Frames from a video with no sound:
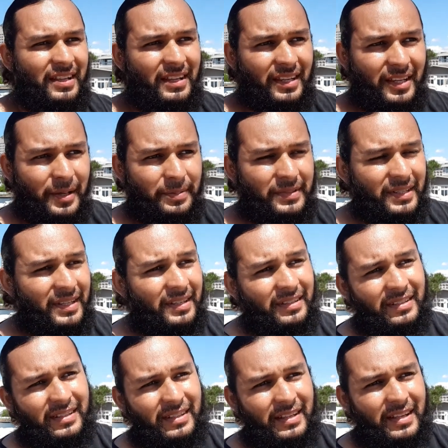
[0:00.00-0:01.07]

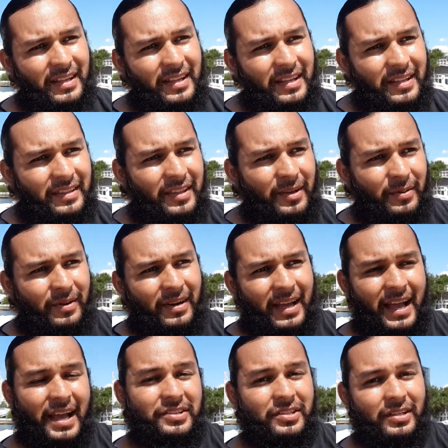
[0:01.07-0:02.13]
lepton, they were
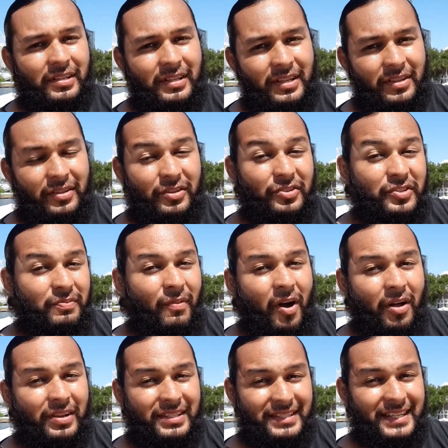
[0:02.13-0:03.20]
actually the
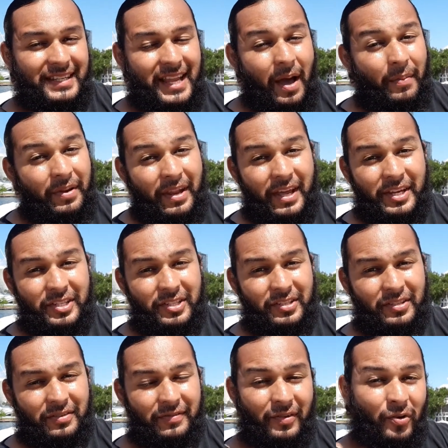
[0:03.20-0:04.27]
smallest
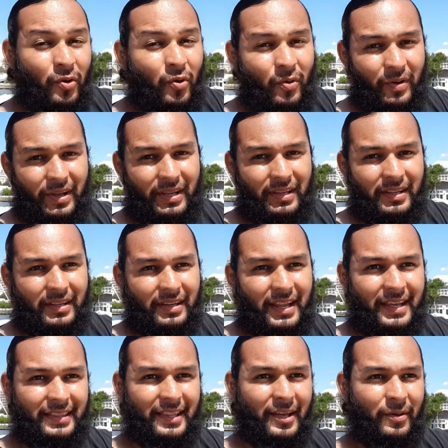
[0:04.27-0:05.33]
denomination of a coin.
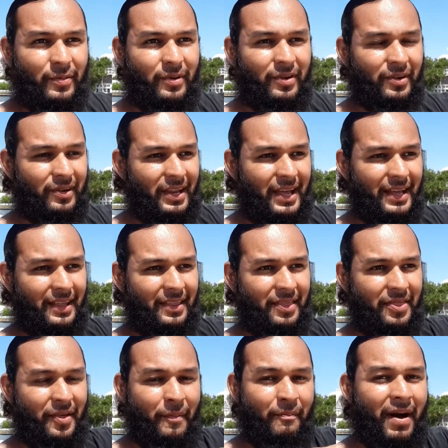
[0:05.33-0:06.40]
Like, they were like
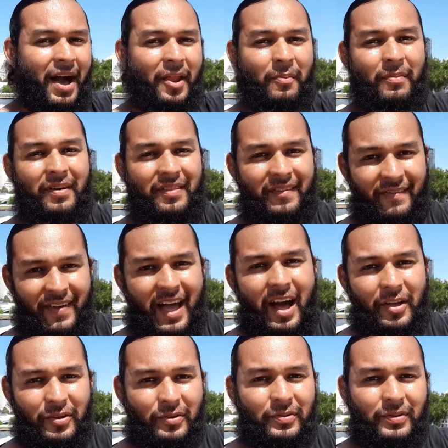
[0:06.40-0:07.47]
the bottom of the
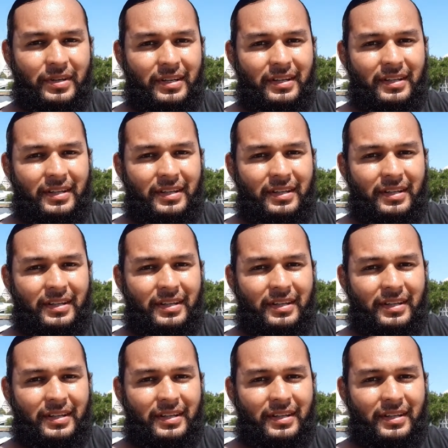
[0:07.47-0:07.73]
value.